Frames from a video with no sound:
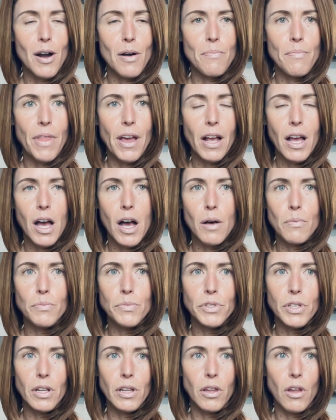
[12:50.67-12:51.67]
that
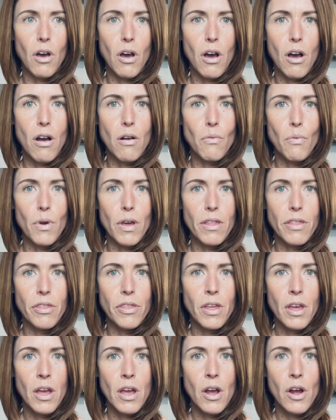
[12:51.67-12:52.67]
comes along with
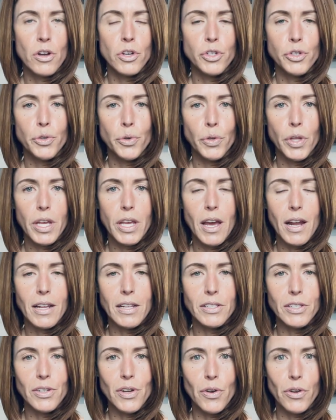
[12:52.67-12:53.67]
truly getting
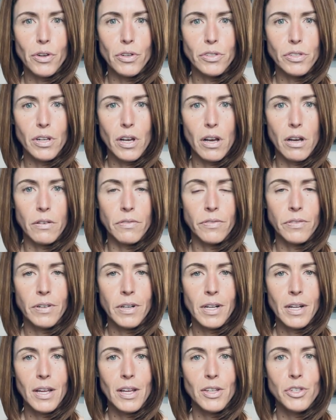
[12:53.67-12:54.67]
to know yourself,
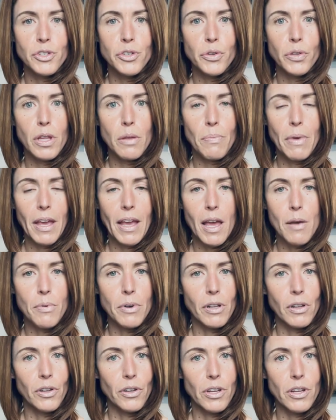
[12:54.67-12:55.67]
truly being able to
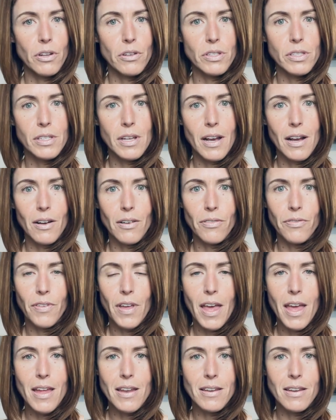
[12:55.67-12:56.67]
look at yourself
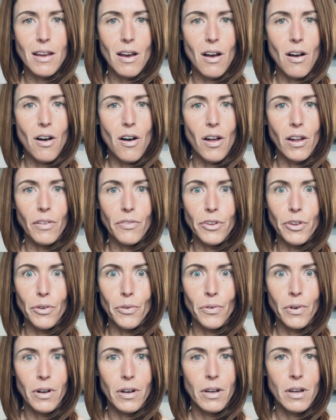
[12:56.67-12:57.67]
and all of you,
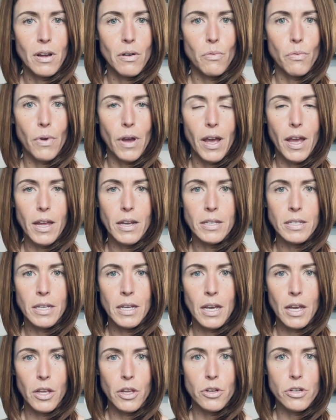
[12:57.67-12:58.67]
right?
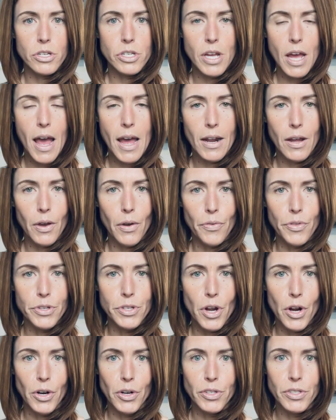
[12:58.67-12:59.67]
Your shadow, the
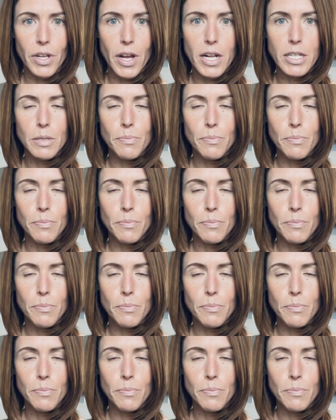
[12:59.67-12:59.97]
darker sides